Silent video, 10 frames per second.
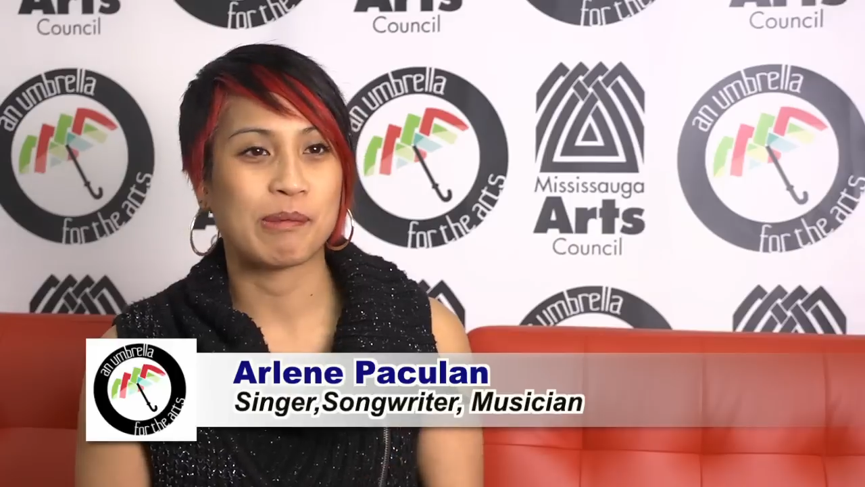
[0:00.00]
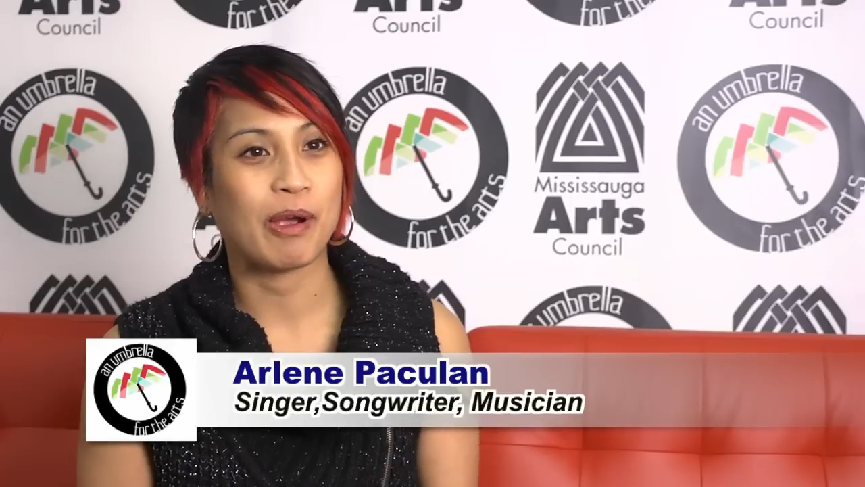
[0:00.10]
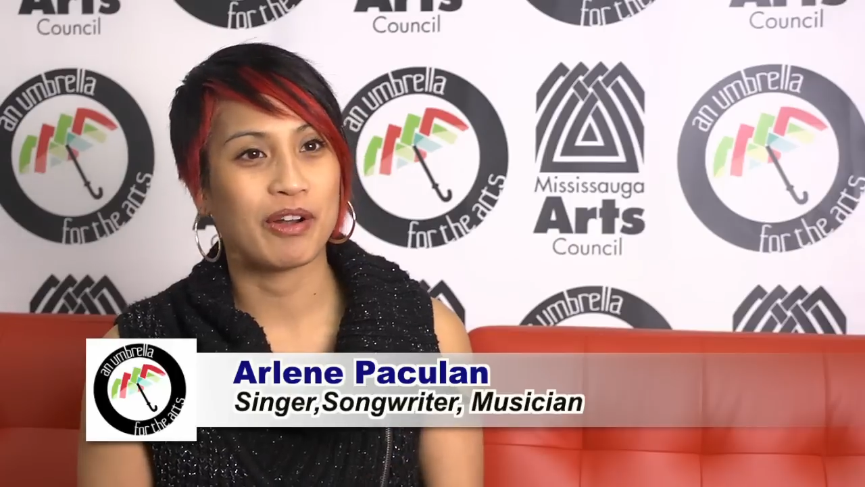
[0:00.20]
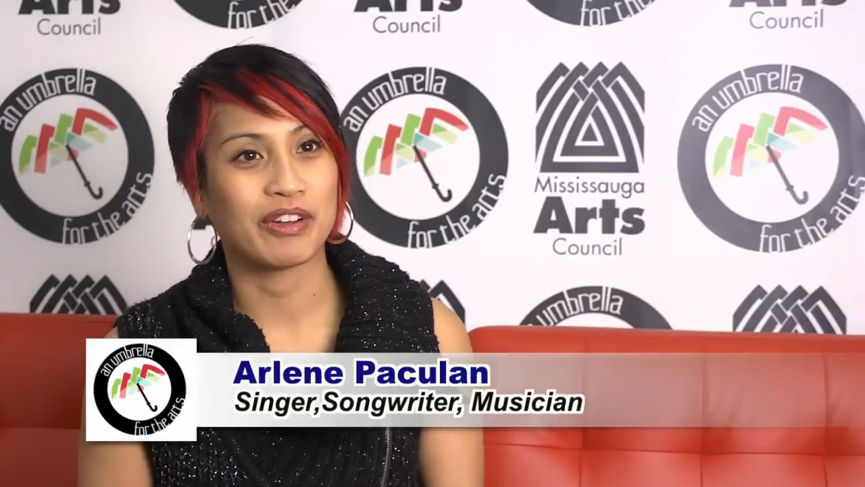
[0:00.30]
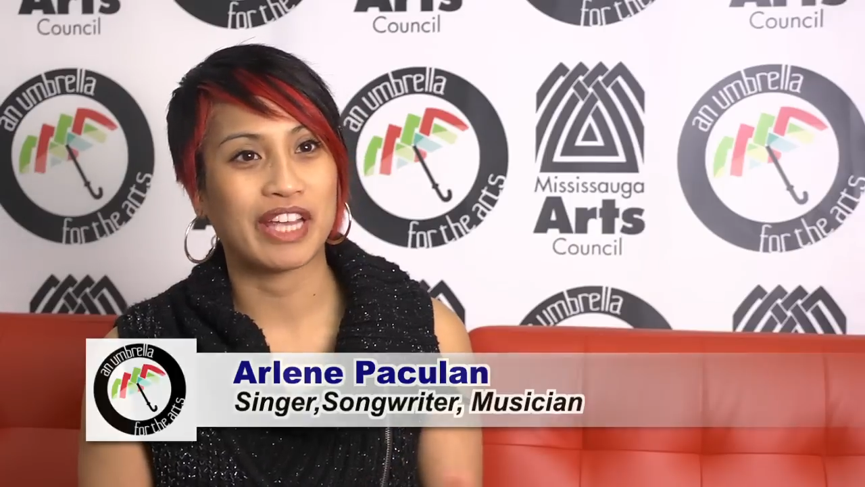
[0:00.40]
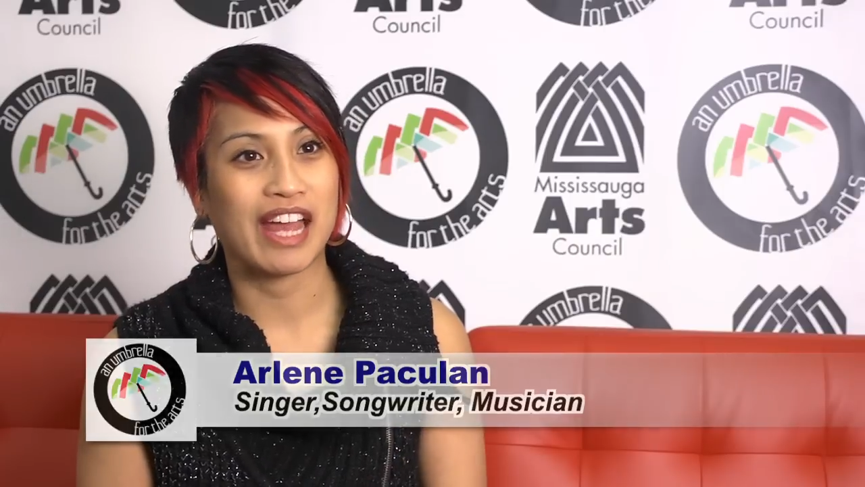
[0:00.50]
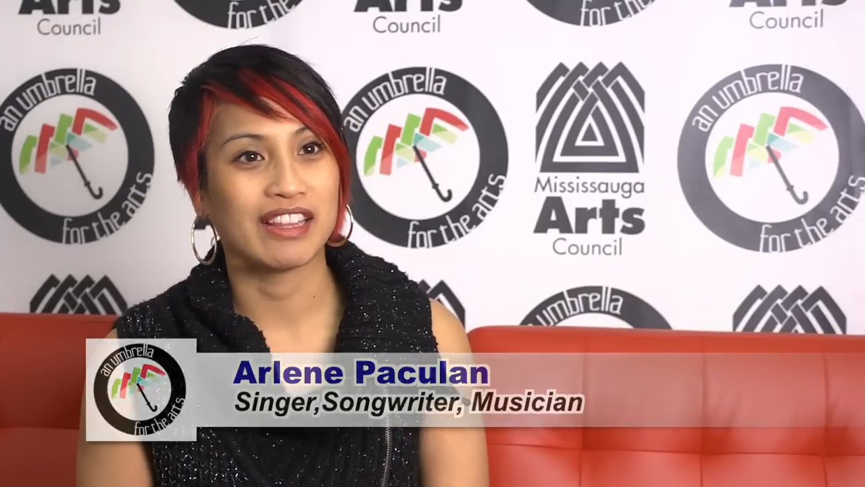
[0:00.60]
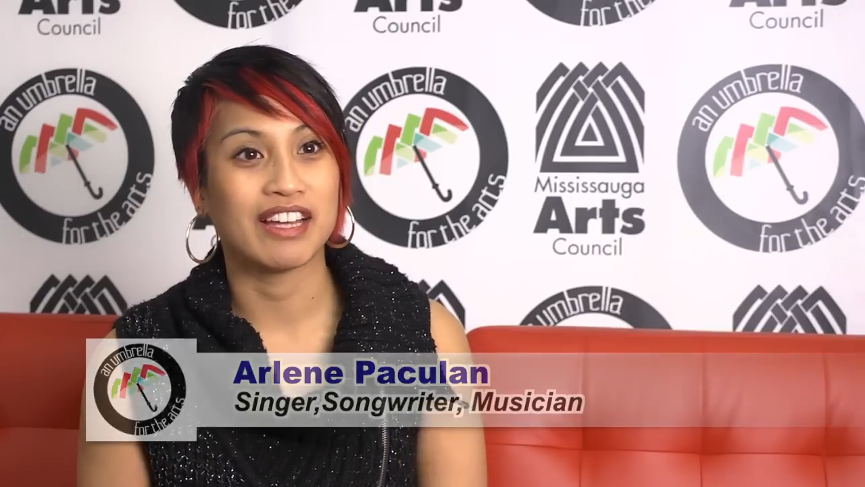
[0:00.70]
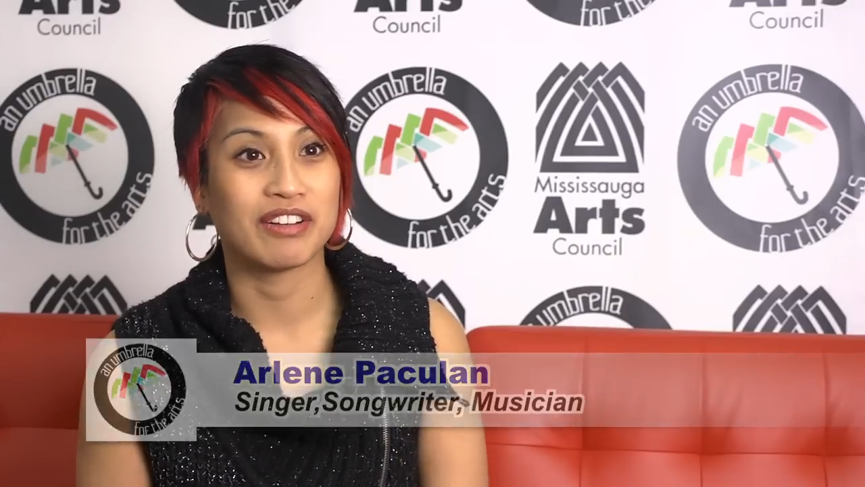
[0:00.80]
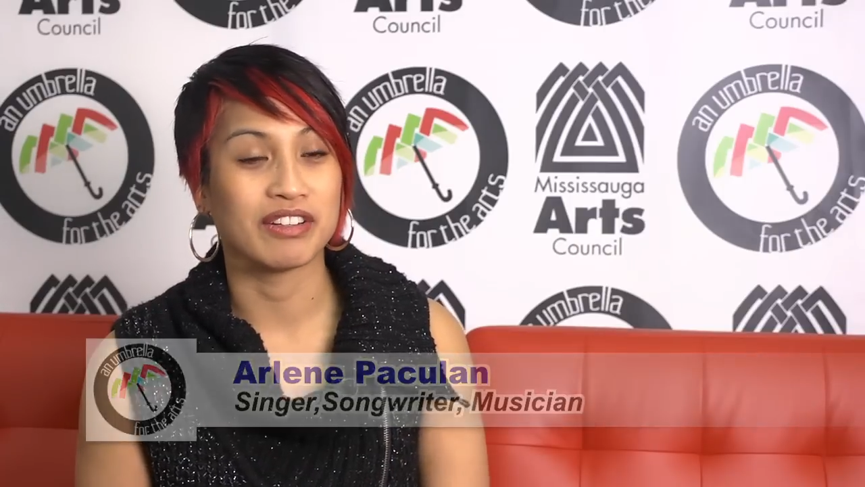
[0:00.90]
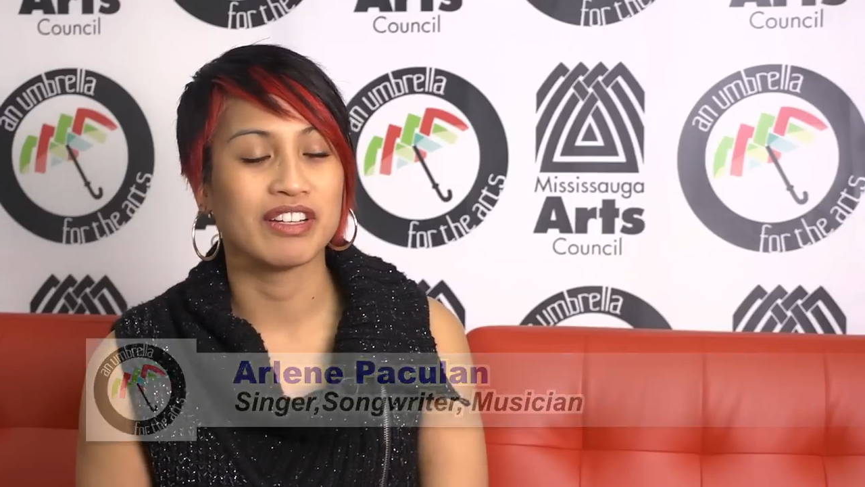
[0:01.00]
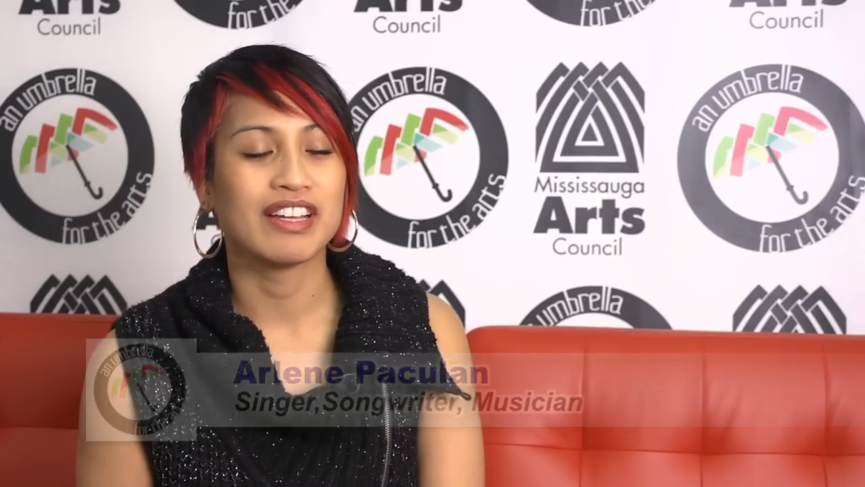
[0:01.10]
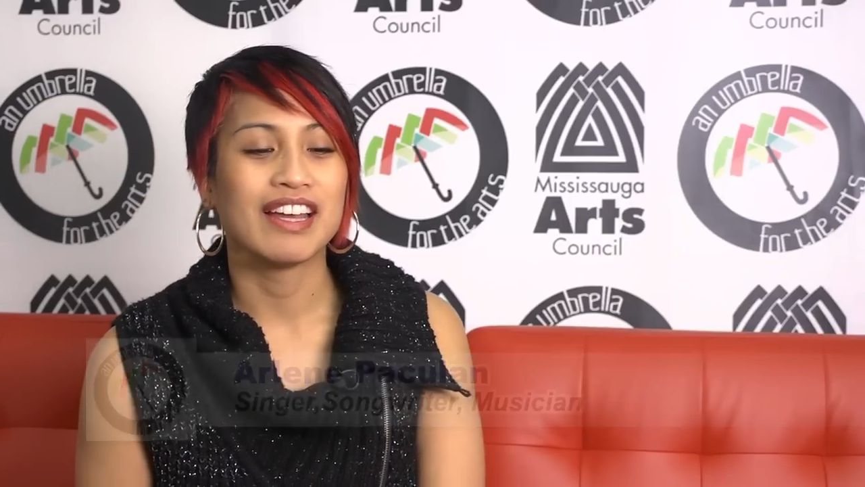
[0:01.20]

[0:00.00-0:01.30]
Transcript: my partner Kat Leonard.